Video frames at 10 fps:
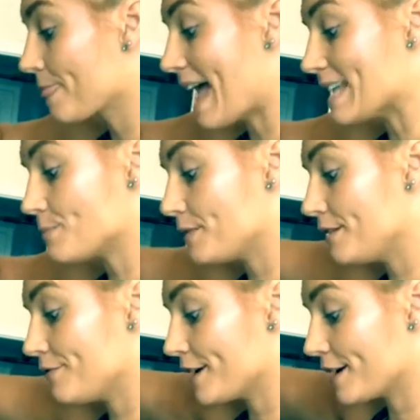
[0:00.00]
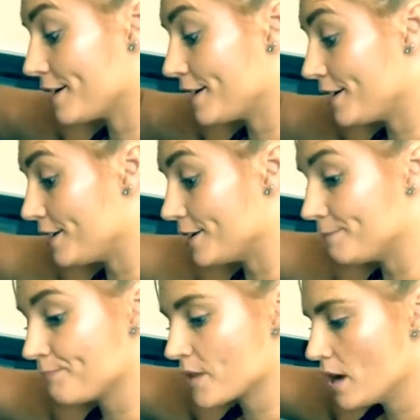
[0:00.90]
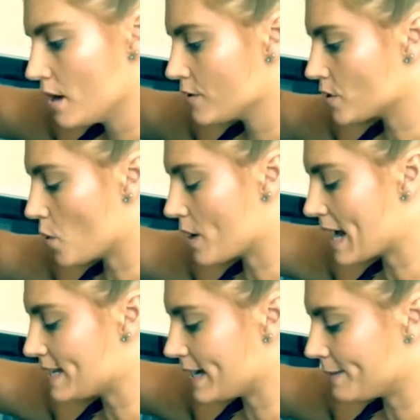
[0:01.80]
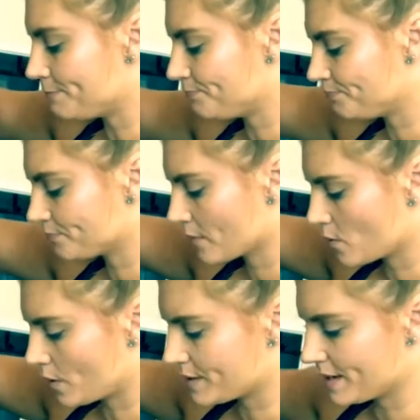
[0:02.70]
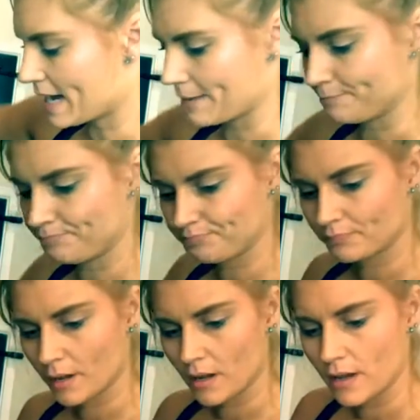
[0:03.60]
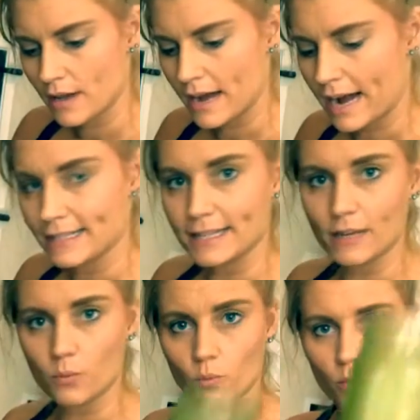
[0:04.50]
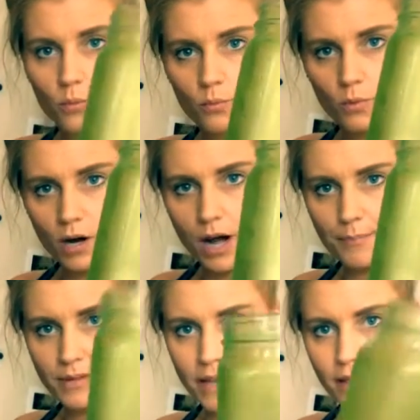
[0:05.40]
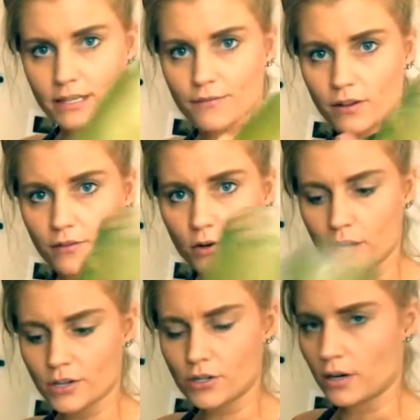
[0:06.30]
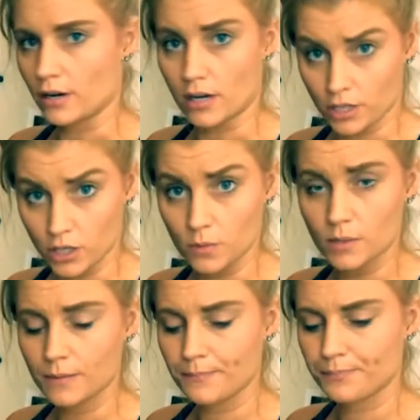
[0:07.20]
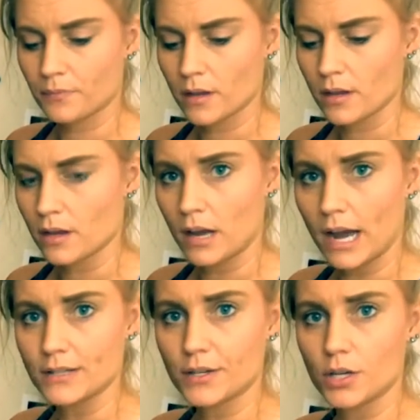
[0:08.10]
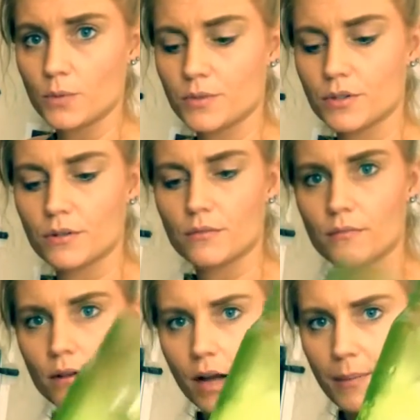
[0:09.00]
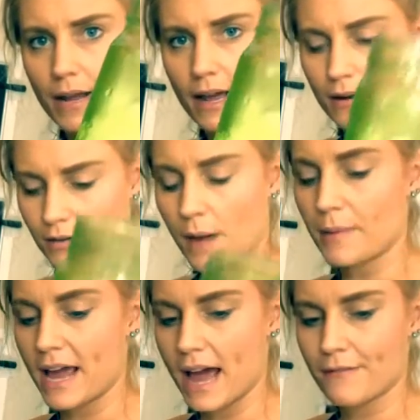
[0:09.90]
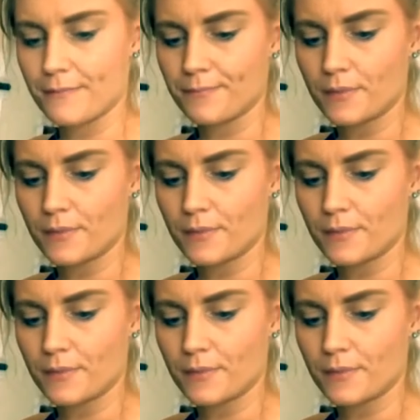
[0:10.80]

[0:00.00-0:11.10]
That's pretty freaking good, dude. So what I did, once again, I did a cup like this full of crushed or cubed ice cubes, a cup and a half.